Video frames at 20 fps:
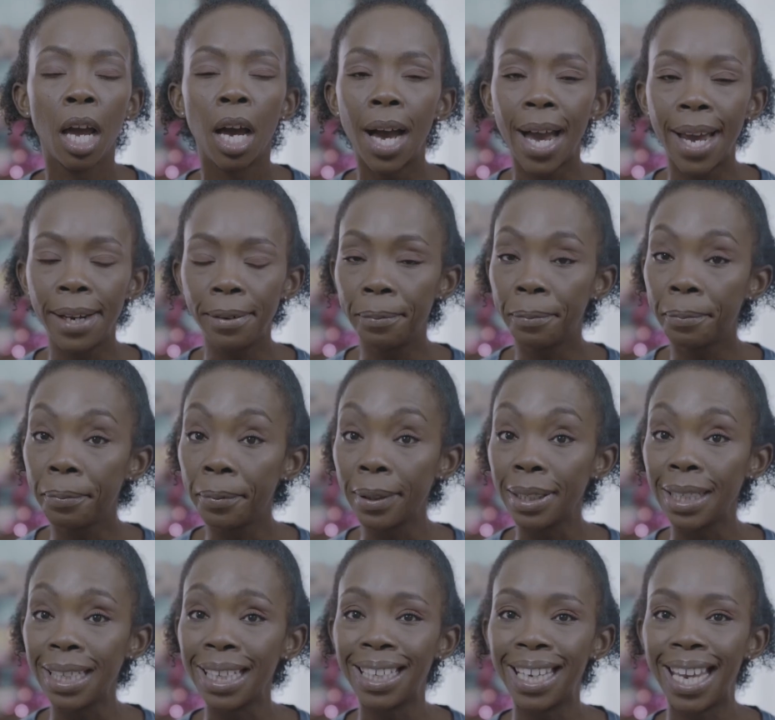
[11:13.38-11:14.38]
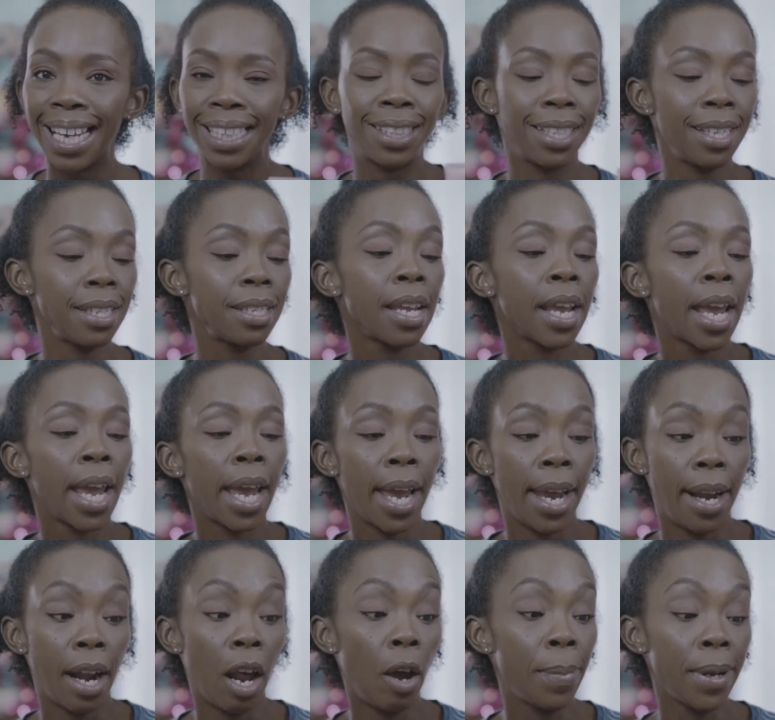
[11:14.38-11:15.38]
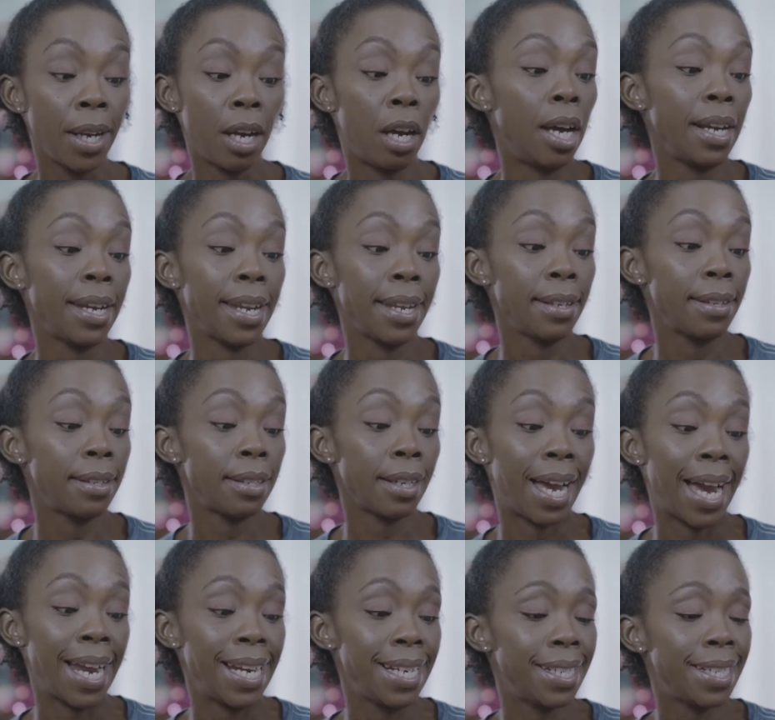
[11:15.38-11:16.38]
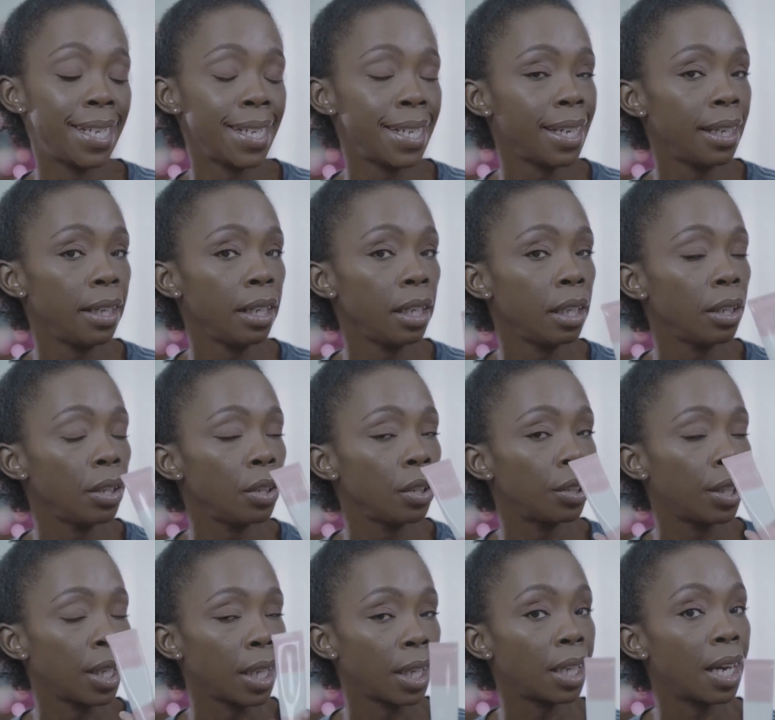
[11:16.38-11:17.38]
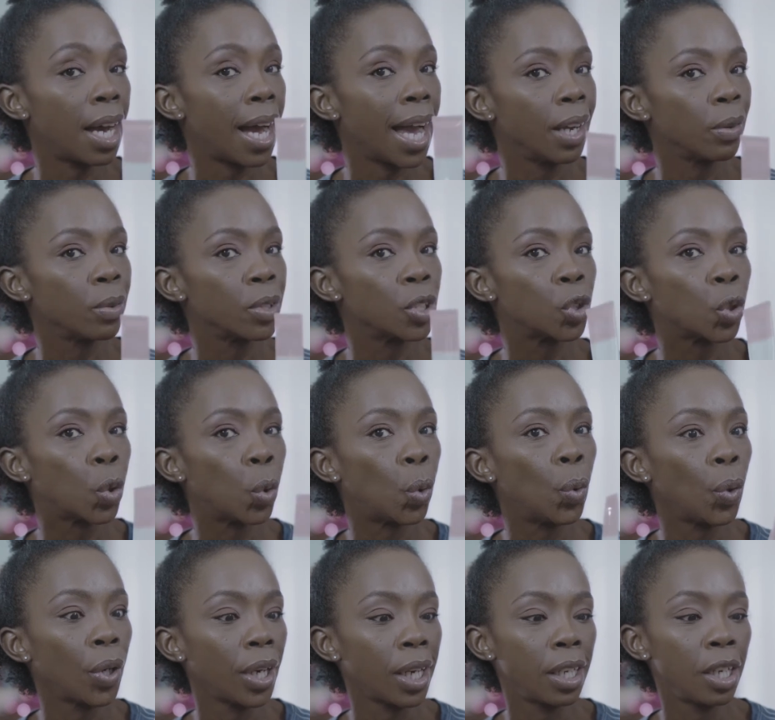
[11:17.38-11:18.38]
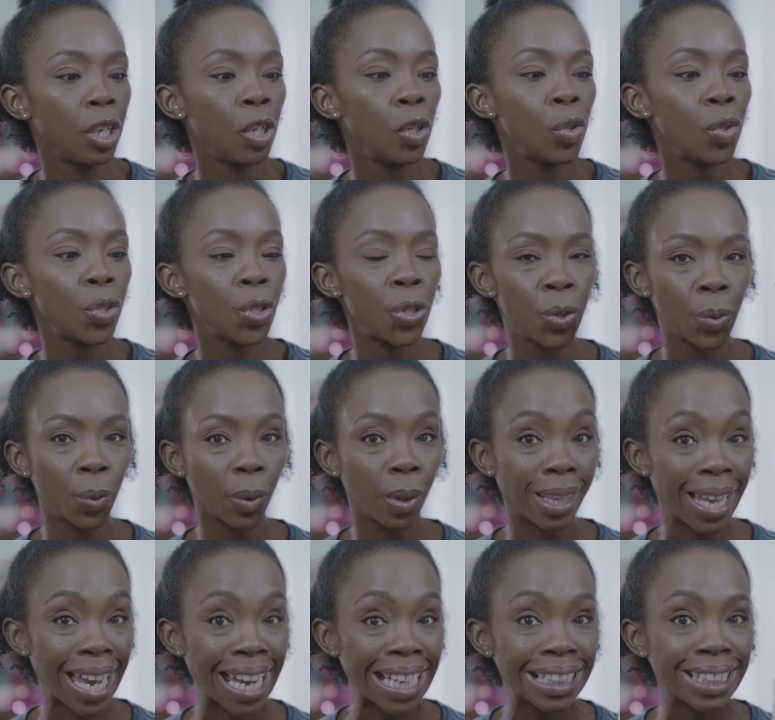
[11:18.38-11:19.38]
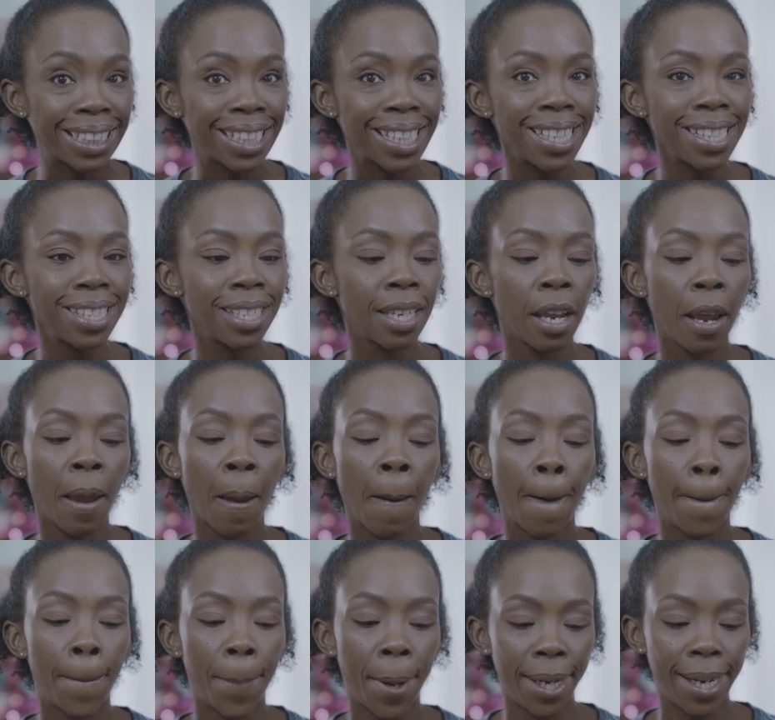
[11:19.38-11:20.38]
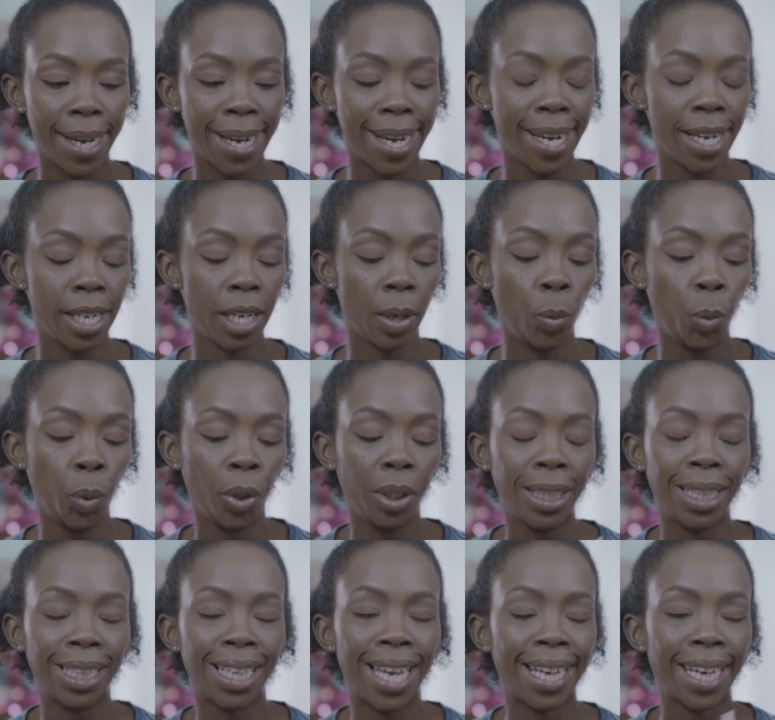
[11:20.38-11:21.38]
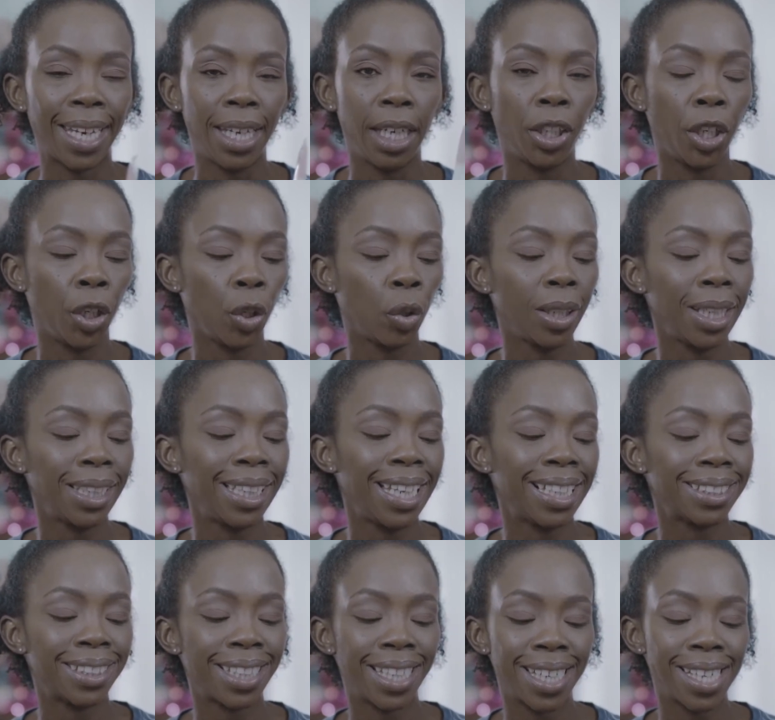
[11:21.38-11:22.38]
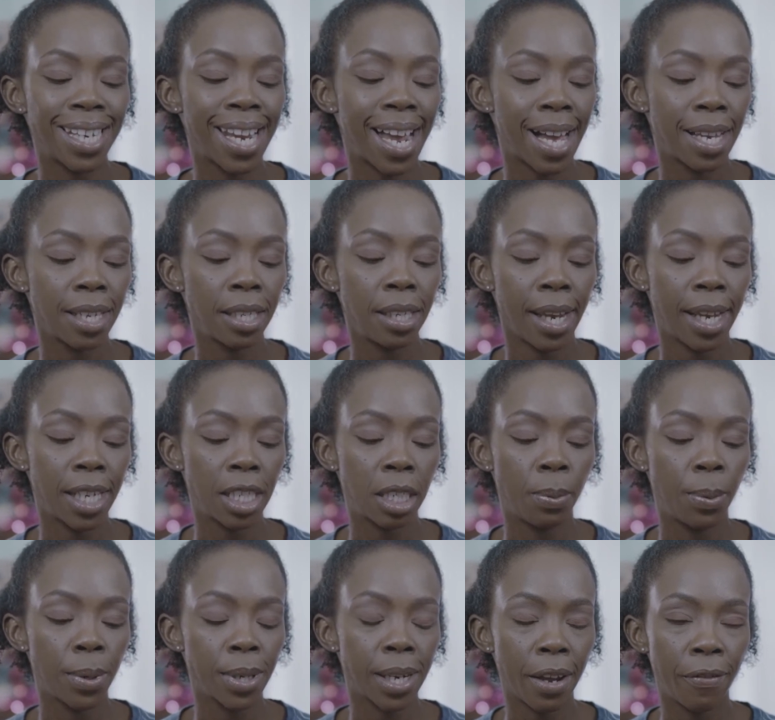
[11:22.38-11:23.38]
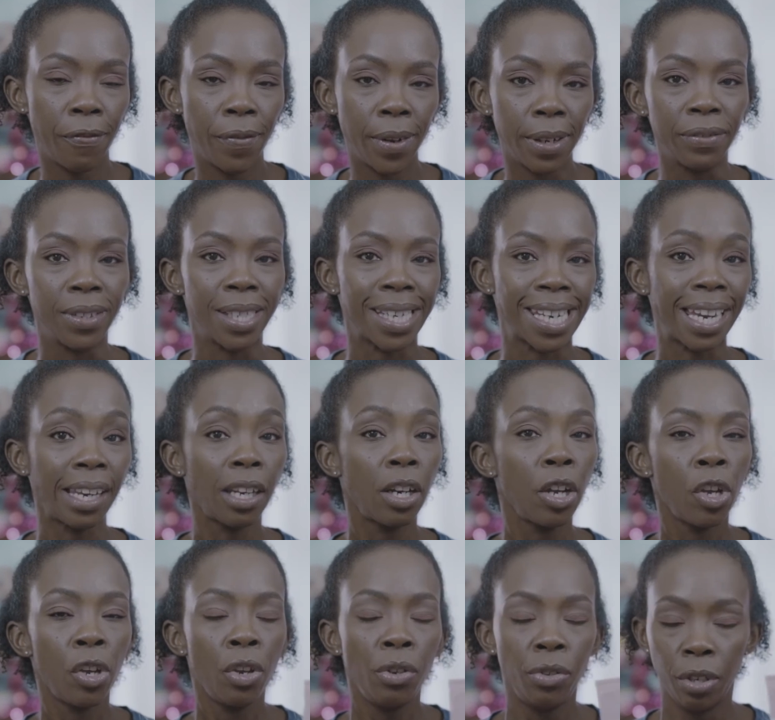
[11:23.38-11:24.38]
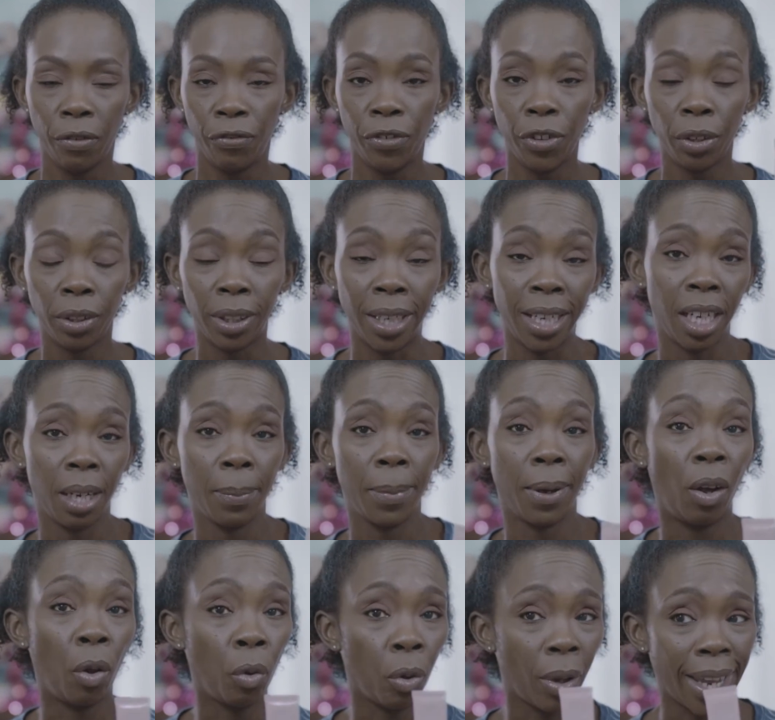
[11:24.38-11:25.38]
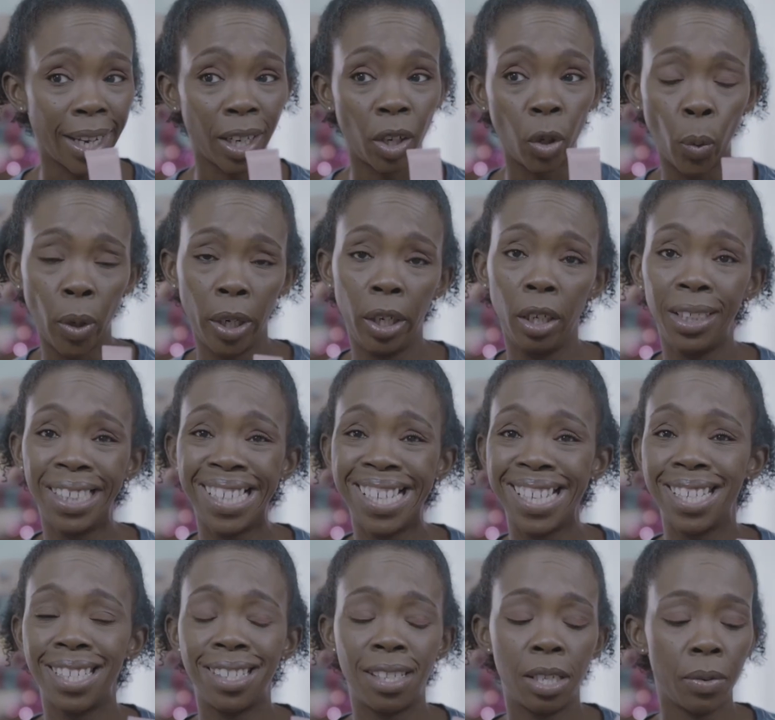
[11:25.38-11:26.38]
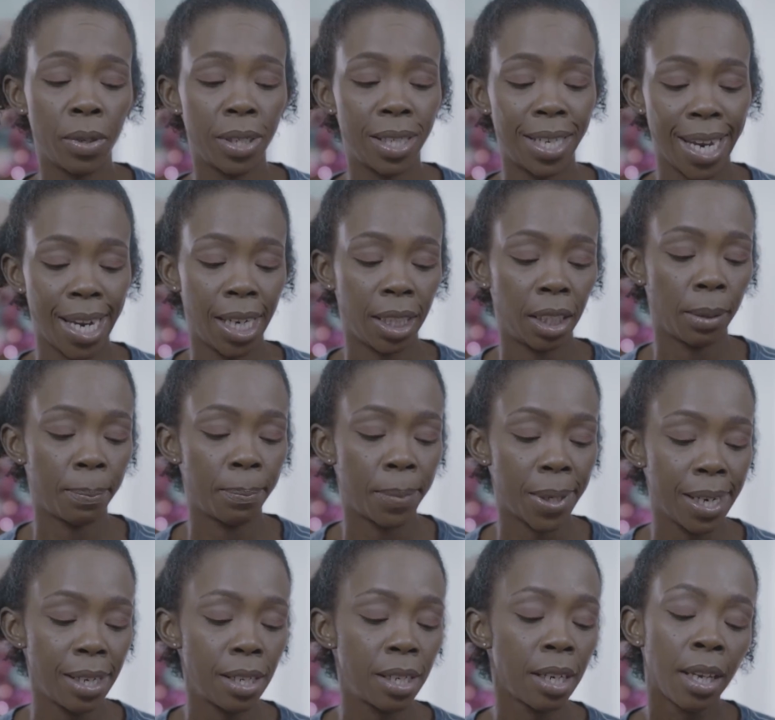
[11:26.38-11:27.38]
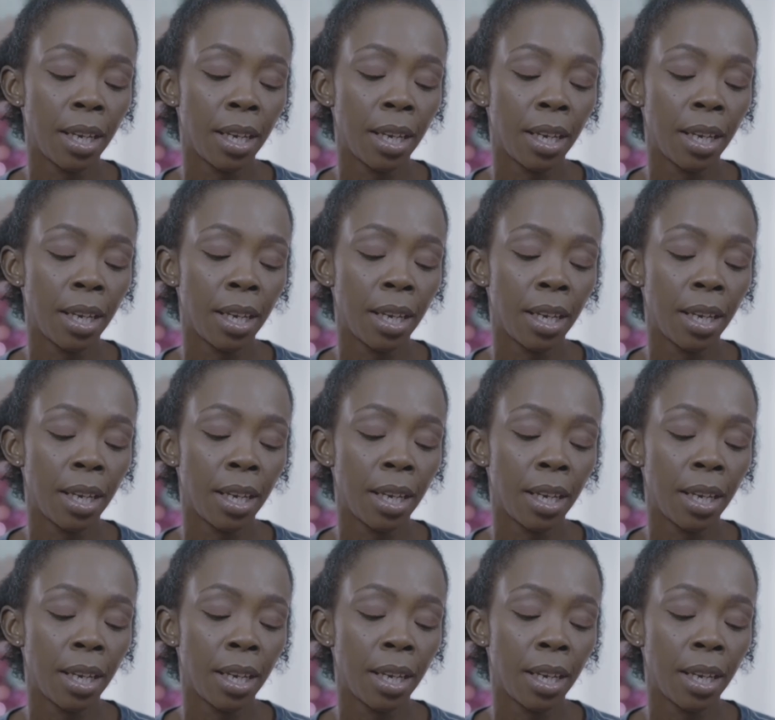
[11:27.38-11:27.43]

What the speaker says: I really like this, and I'll be honest, I didn't think I was going to like this, but I ended up really liking it. The only thing is that it has SPF 15, so if you're thinking about like wearing this to a day at the beach,